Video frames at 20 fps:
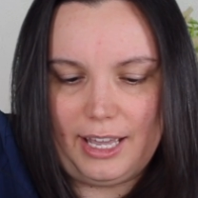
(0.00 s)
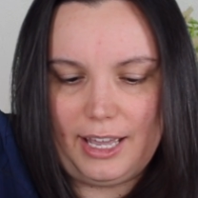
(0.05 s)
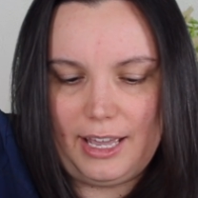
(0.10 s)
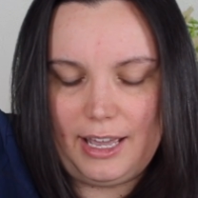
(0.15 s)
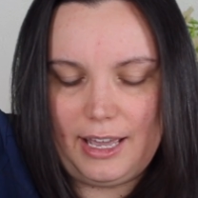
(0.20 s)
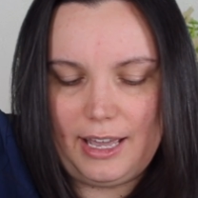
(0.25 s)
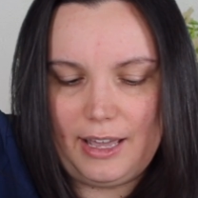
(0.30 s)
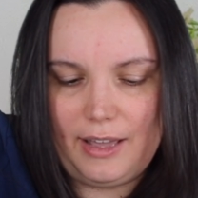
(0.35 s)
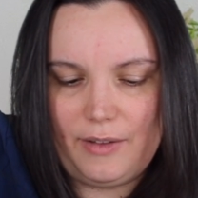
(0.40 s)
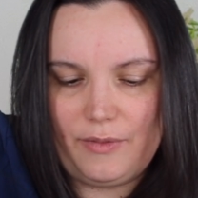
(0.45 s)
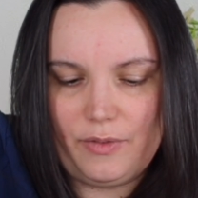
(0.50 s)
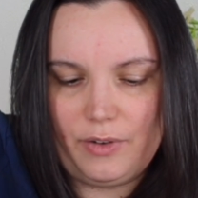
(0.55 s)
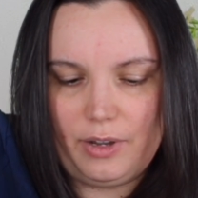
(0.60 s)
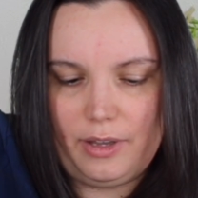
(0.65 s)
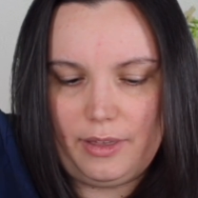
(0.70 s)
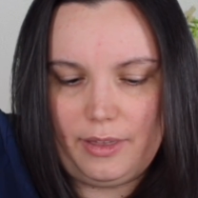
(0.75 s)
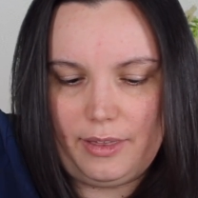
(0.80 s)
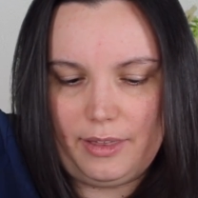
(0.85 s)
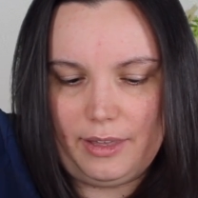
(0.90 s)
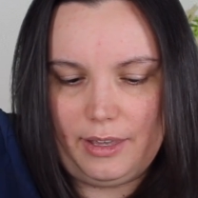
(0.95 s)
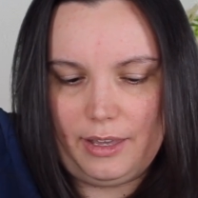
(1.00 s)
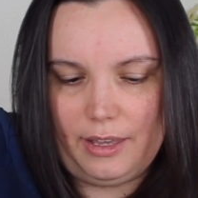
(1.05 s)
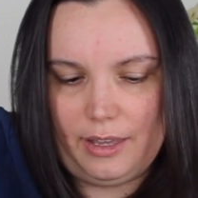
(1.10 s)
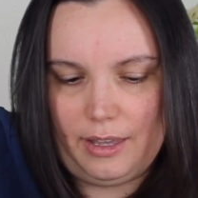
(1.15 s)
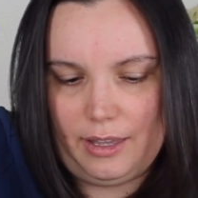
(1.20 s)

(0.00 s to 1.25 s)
everything